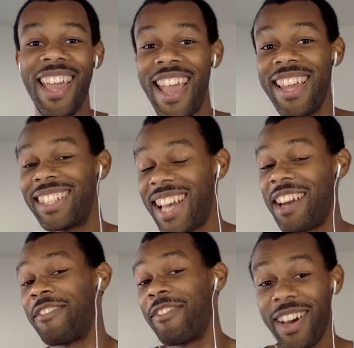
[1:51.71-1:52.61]
And it's kind
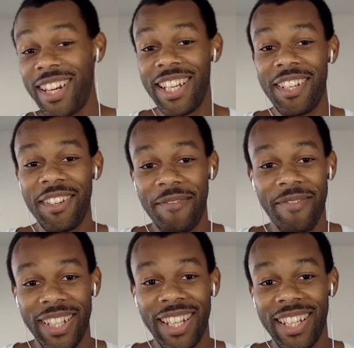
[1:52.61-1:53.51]
of funny
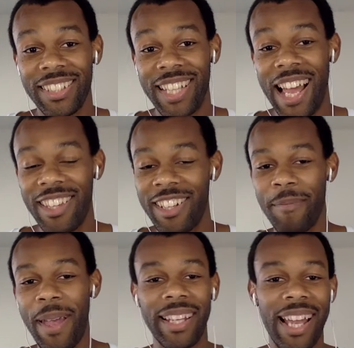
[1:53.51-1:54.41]
because I look
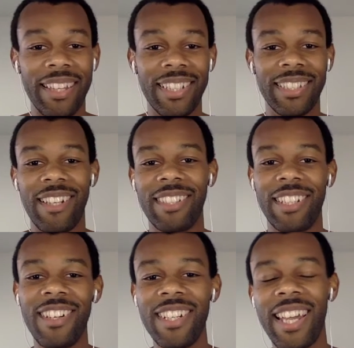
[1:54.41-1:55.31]
back at this and I was like,
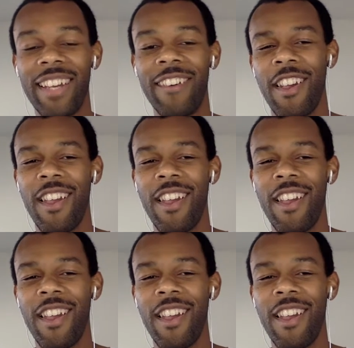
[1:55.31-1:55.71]
oh, yeah,